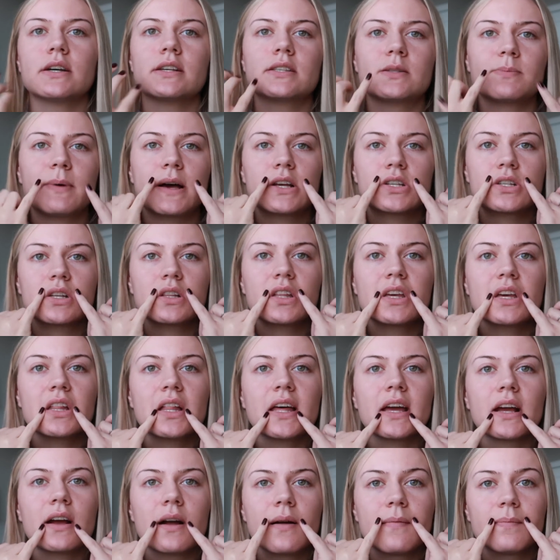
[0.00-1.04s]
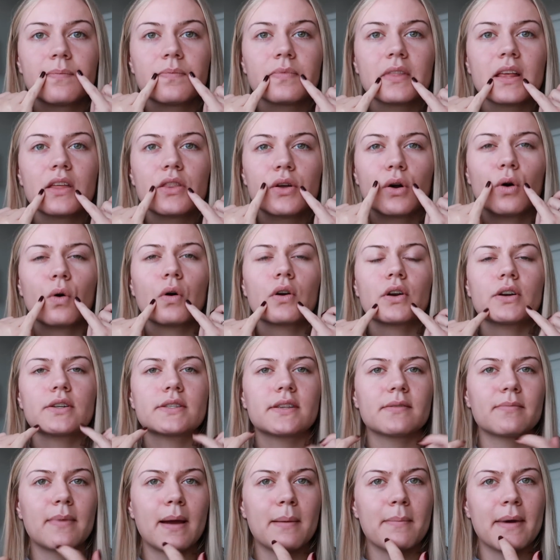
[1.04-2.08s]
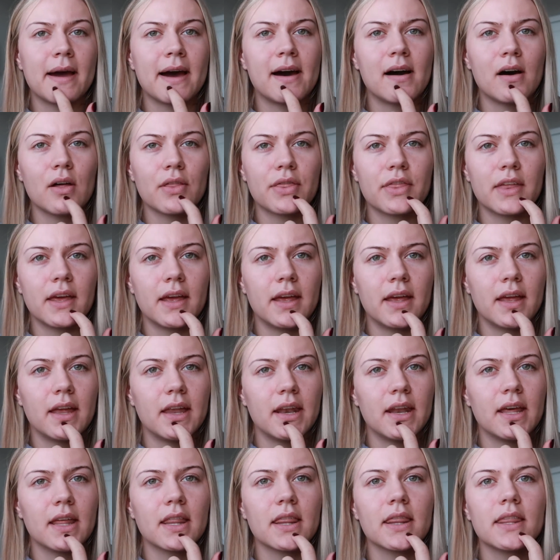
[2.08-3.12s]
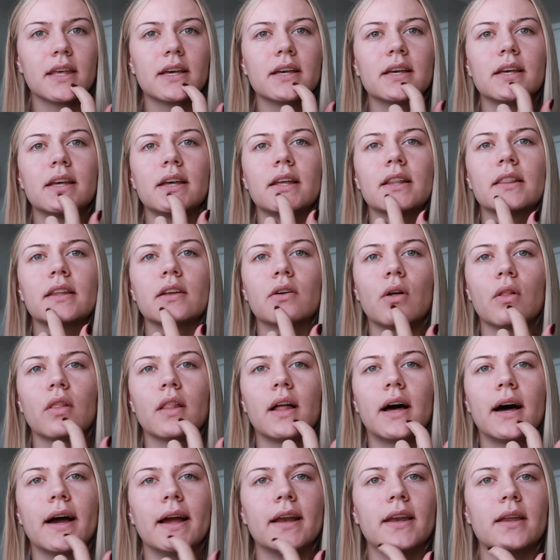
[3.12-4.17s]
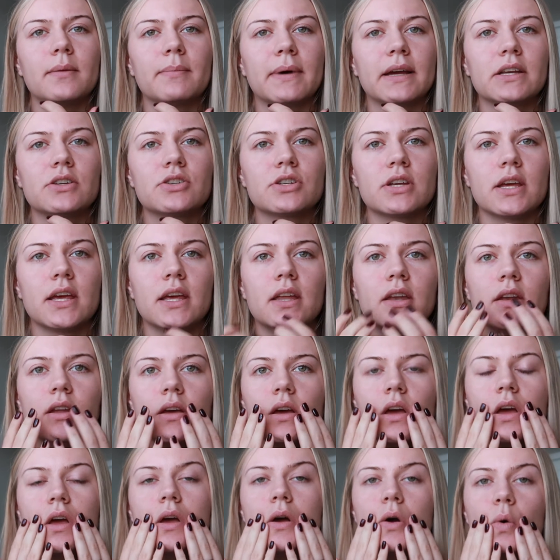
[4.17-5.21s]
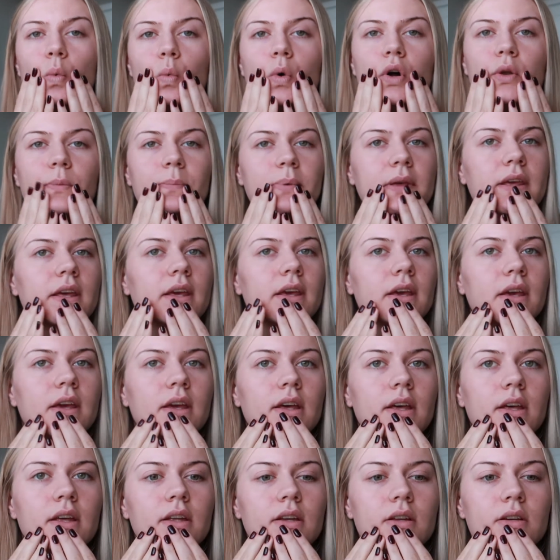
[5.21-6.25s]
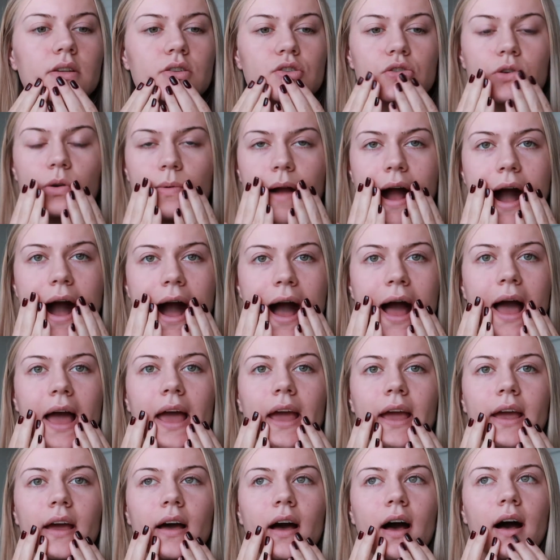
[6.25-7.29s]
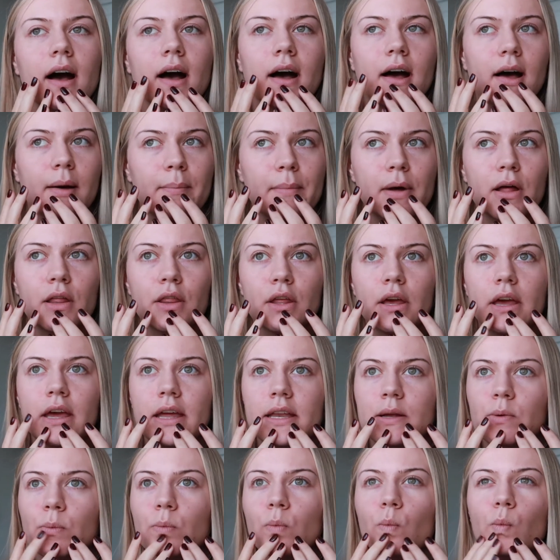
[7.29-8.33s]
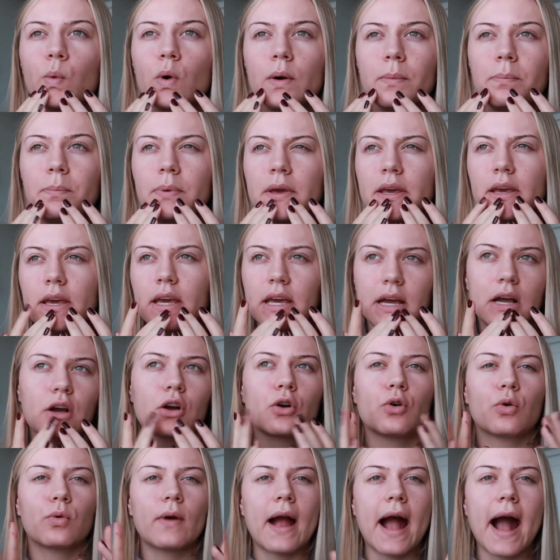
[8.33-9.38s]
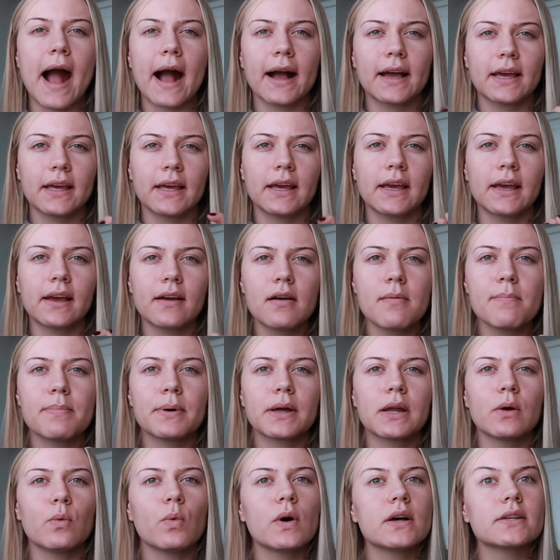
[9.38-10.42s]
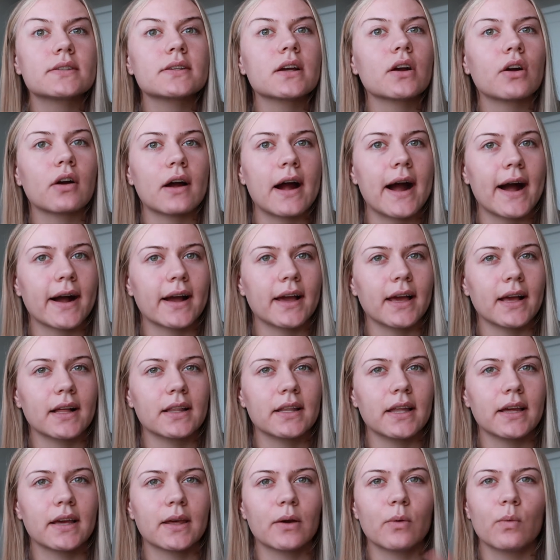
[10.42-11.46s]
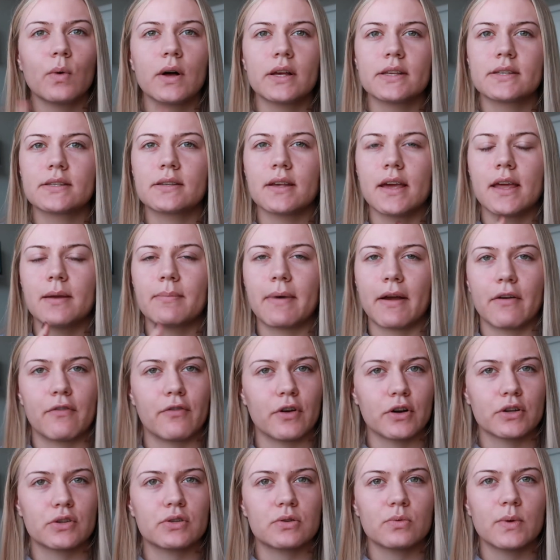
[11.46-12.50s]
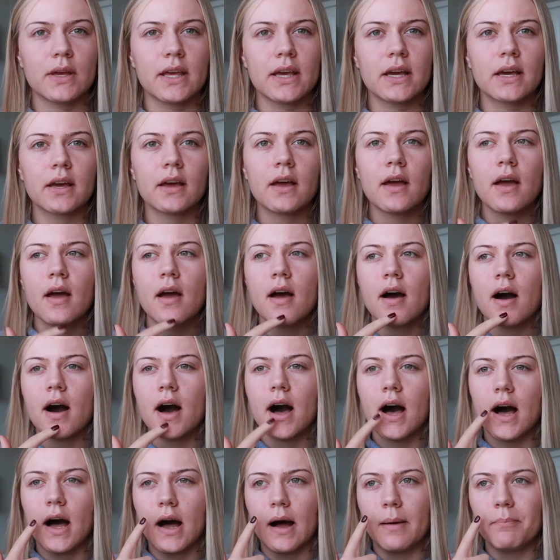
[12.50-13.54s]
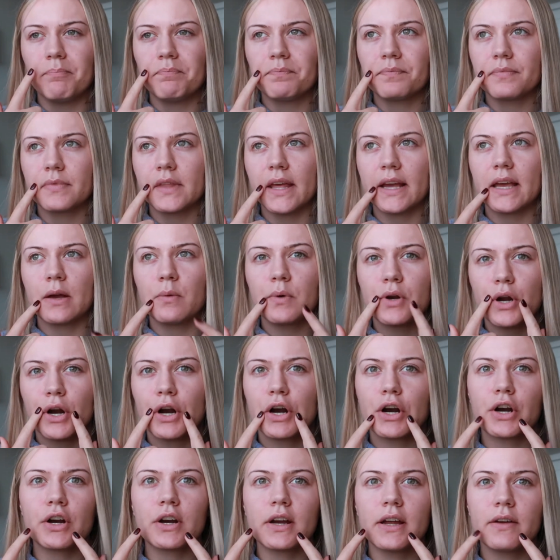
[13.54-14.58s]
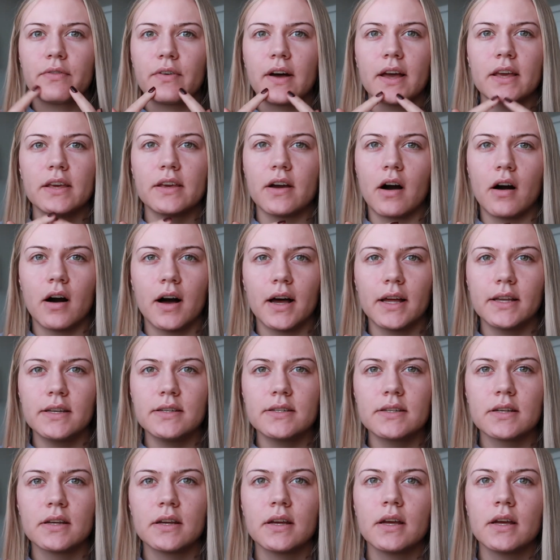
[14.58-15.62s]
especially like the corners of my mouth and the little line in my chin would be dry. It would be cracking, but it wasn't cracking like it was in my first week. Like, it would hurt if I yawned,